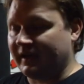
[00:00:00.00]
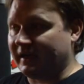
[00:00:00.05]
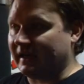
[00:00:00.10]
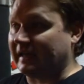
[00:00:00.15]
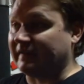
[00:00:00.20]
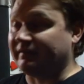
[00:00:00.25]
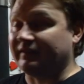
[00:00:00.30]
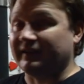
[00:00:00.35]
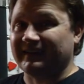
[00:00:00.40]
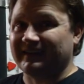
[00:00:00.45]

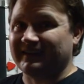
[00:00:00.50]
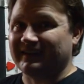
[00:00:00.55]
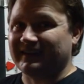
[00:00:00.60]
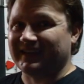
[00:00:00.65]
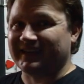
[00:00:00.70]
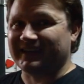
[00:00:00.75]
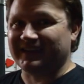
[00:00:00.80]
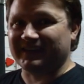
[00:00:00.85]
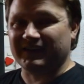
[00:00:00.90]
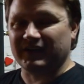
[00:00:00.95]
even
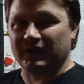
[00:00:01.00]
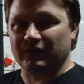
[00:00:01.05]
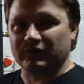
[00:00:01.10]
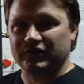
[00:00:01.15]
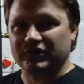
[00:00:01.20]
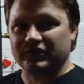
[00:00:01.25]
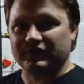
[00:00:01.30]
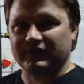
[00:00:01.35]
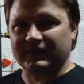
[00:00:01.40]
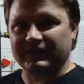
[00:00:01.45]
like a cold
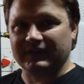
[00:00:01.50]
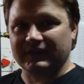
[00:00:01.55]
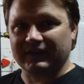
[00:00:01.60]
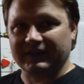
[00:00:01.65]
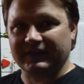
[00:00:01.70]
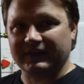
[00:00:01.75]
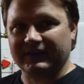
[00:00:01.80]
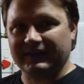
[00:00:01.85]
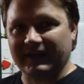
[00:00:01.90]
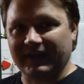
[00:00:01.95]
strain
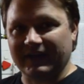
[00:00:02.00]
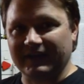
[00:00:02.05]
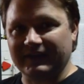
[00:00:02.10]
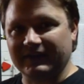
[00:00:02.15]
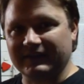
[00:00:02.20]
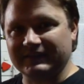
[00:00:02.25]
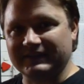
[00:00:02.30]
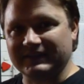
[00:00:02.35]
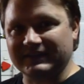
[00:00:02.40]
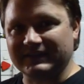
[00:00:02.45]
like
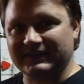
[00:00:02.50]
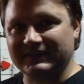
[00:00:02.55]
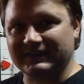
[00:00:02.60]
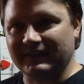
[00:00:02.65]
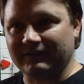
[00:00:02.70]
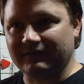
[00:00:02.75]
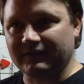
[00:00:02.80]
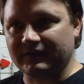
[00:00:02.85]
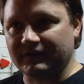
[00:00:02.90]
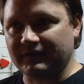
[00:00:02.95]

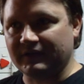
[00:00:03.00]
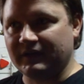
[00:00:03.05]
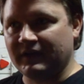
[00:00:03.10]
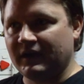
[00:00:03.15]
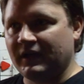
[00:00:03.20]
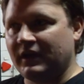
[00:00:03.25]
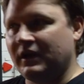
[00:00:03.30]
K97